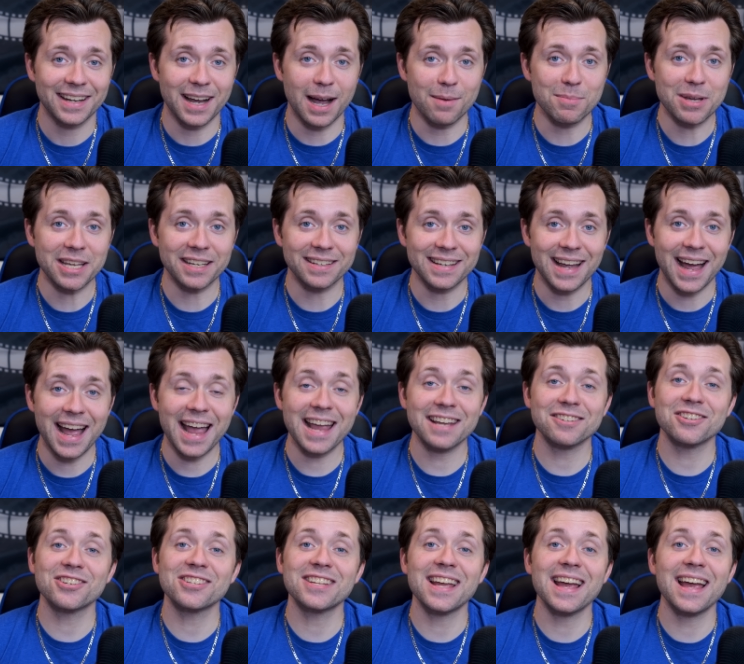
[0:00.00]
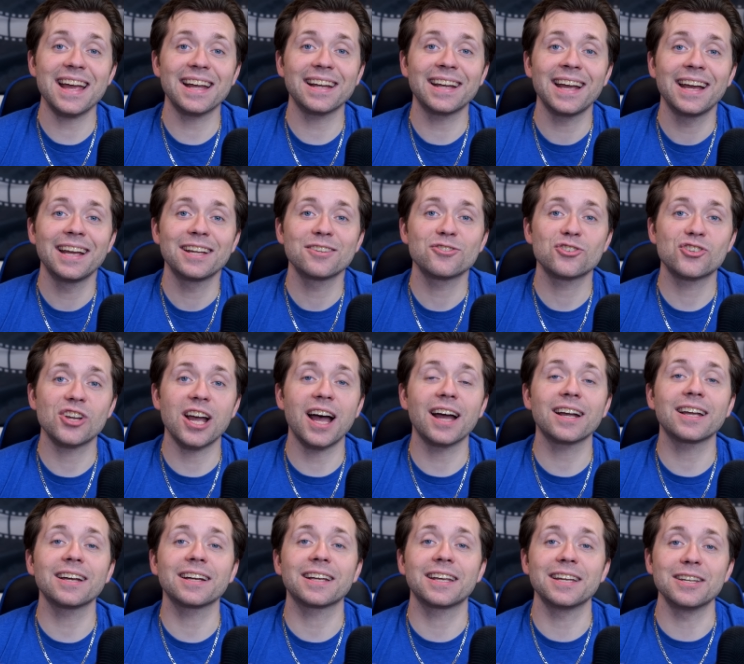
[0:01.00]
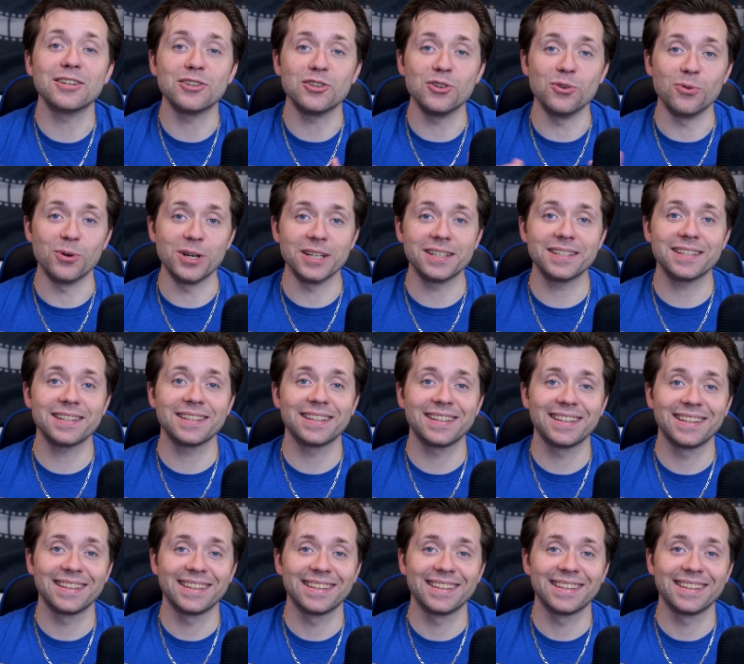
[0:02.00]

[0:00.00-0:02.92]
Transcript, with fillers: comment hashtag Chaka can do it.